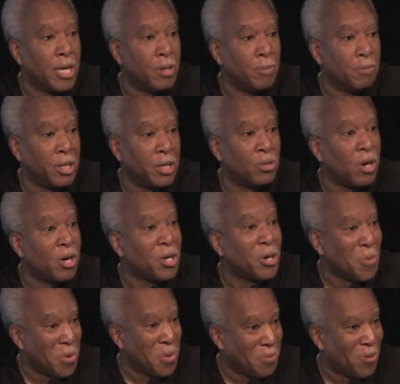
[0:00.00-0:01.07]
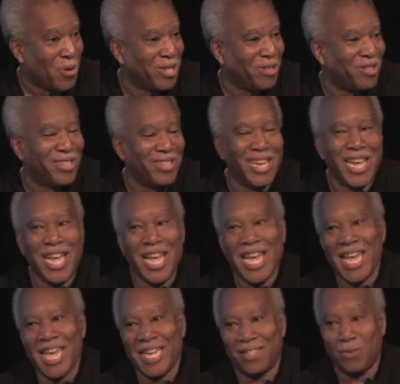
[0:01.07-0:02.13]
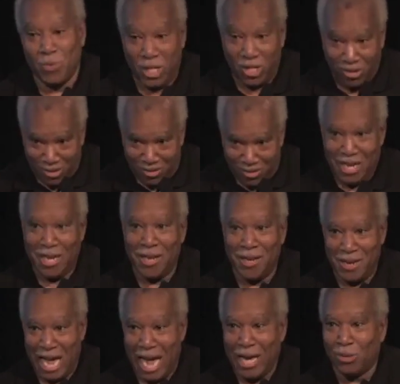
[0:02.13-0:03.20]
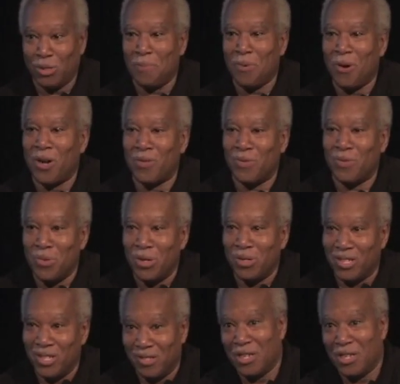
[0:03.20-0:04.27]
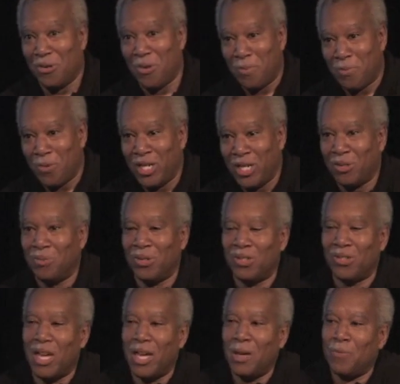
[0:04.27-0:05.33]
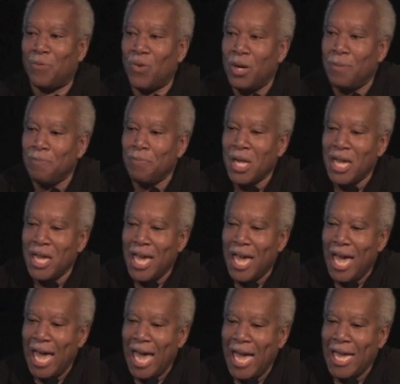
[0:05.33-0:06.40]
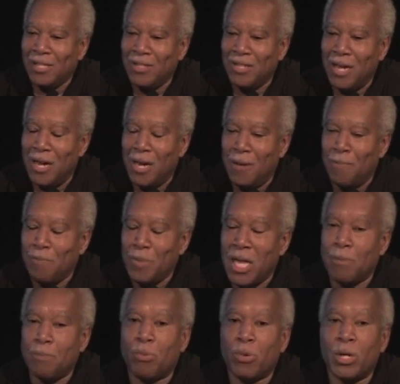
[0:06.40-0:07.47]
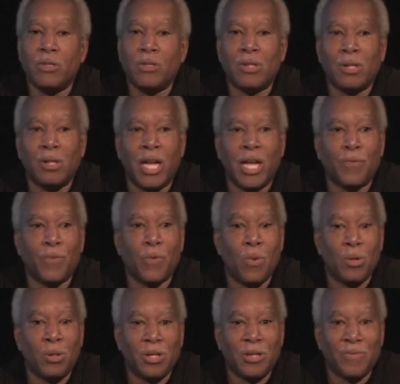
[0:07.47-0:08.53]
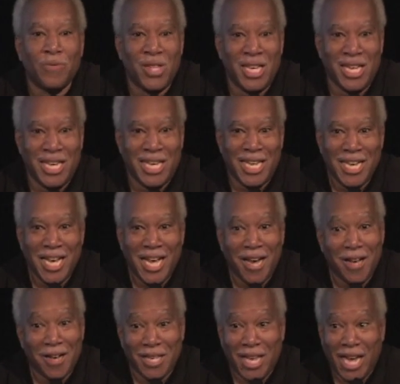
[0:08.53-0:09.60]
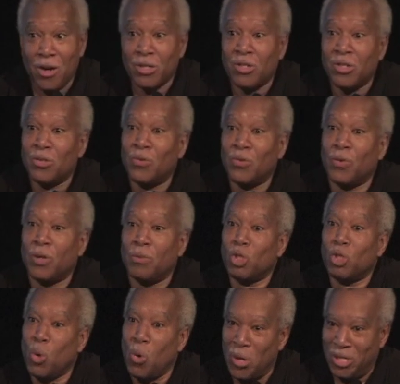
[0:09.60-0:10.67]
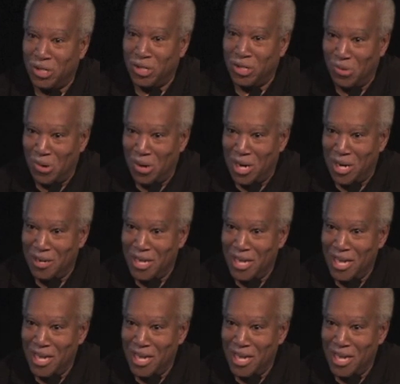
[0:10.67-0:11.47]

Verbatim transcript: by the Pixar Corporation, it, which is uh, actually part of the Walt Disney Corporation, which I am from. And um, it brings to life all of the uh, characters from Toy Story.